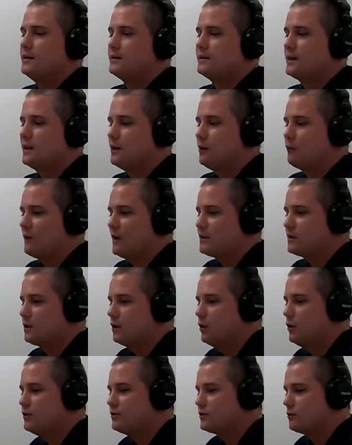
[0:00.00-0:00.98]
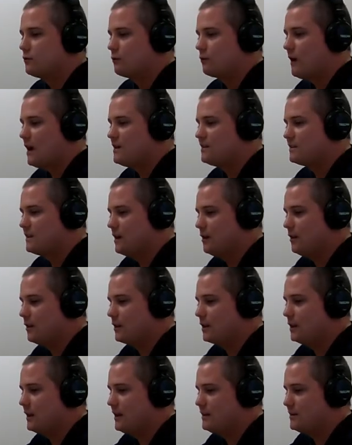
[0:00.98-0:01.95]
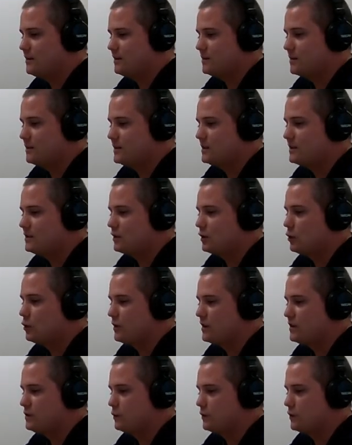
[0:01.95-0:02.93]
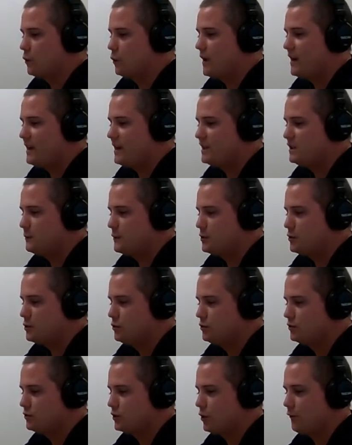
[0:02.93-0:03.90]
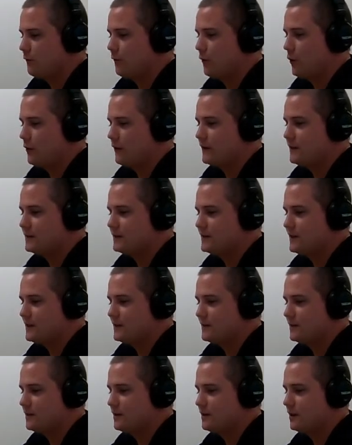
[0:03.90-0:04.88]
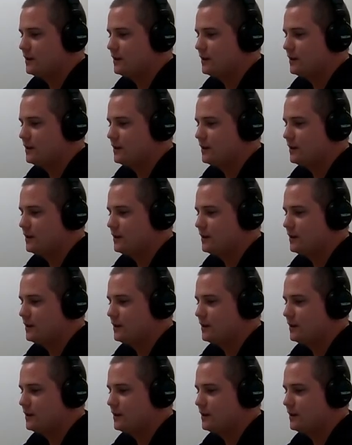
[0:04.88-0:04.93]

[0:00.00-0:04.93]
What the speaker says: Skinny Reds closer Raisel Iglesias disagrees with the way he's been used so far this season.